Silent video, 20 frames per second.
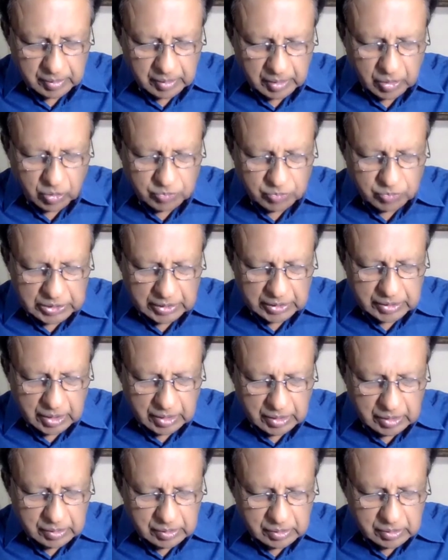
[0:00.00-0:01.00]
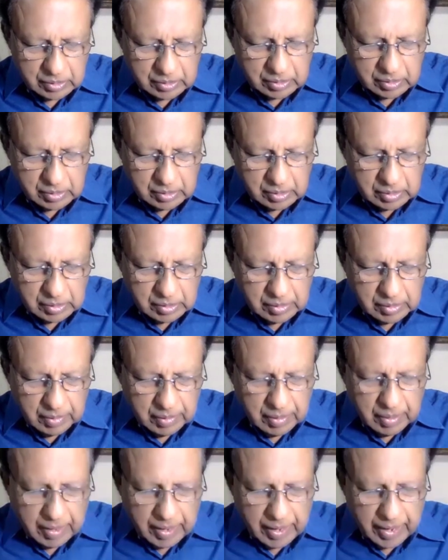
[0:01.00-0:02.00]
Akhundzada.
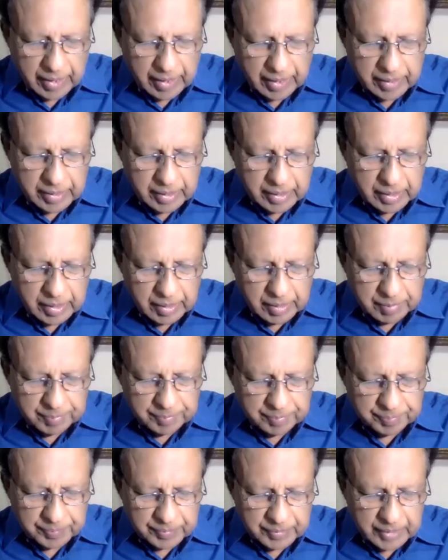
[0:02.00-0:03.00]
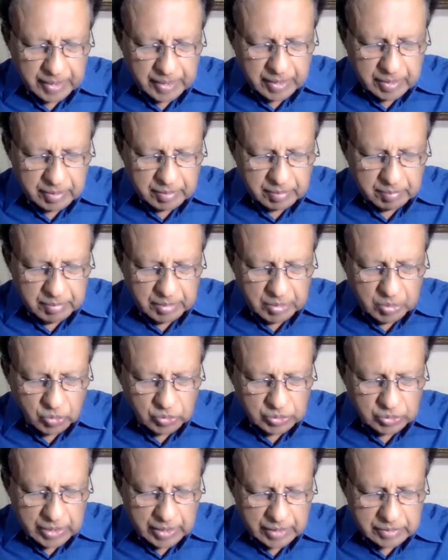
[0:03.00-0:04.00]
And um, then
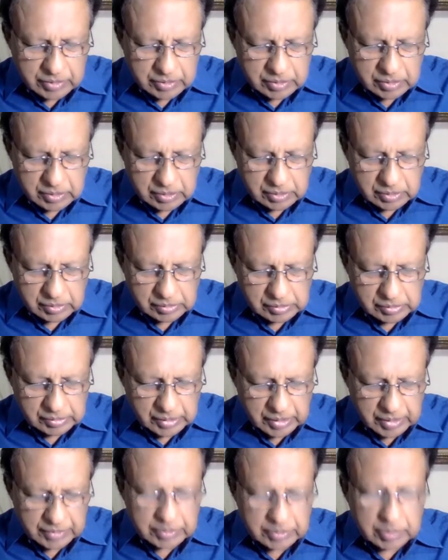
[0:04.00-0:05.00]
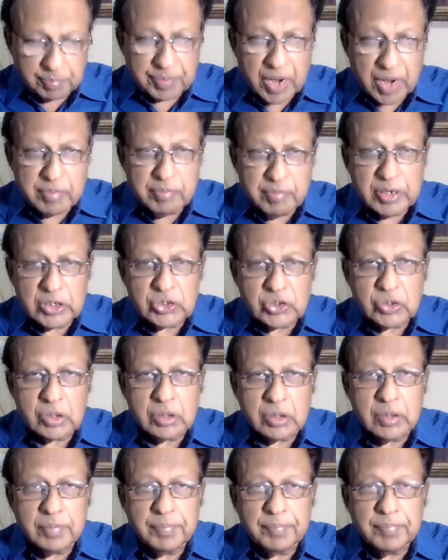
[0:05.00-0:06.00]
below that, there is a prime
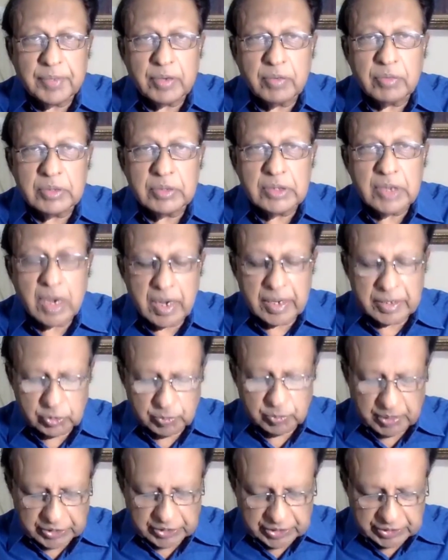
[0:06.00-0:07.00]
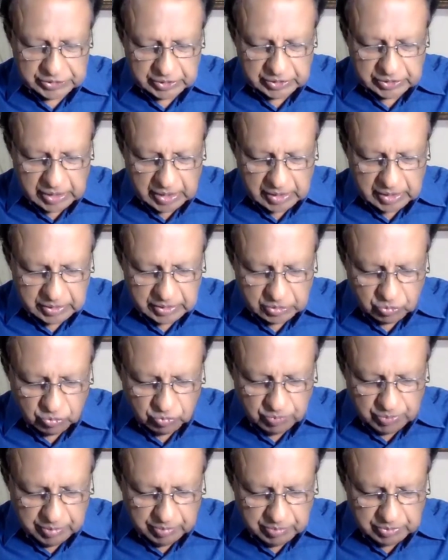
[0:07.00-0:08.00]
minister. There was general expectation that it
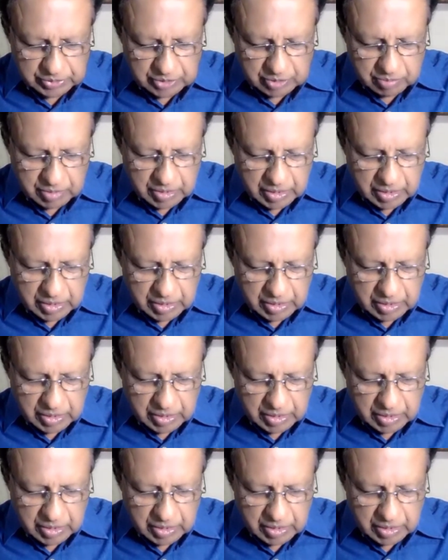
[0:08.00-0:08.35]
would be Mr.